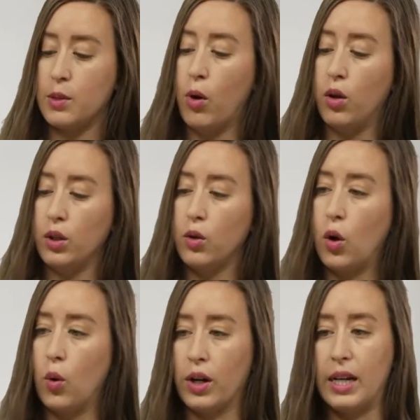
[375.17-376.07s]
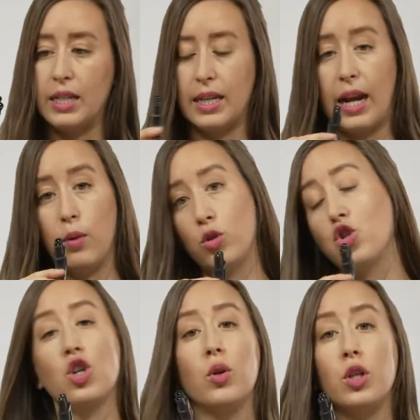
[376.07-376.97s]
small little cord is, and I will
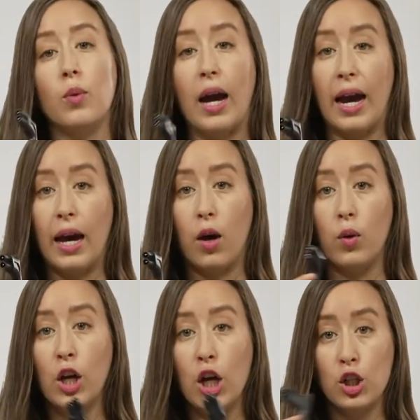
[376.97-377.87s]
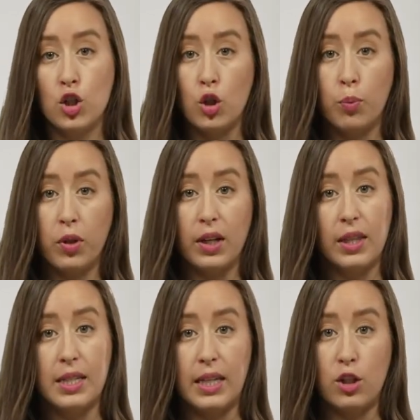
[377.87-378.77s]
show you how to plug
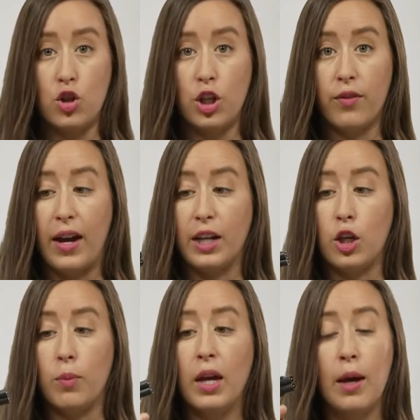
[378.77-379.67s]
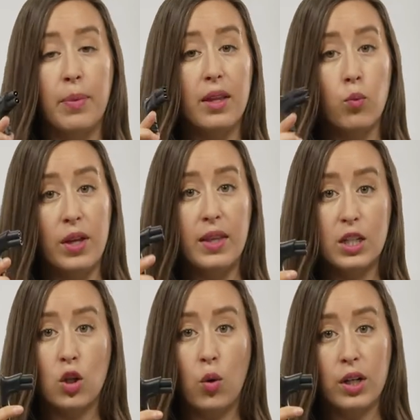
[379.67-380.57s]
this into your vacuum. But when
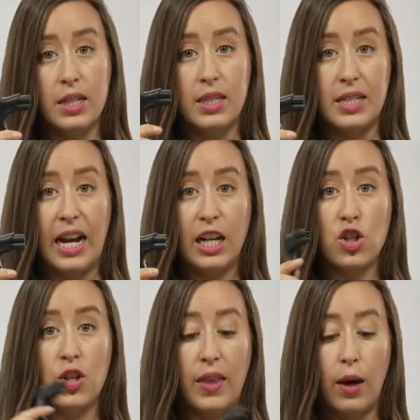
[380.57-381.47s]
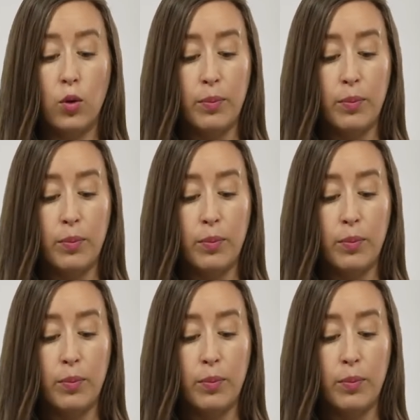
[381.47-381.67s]
this cord is attached, that will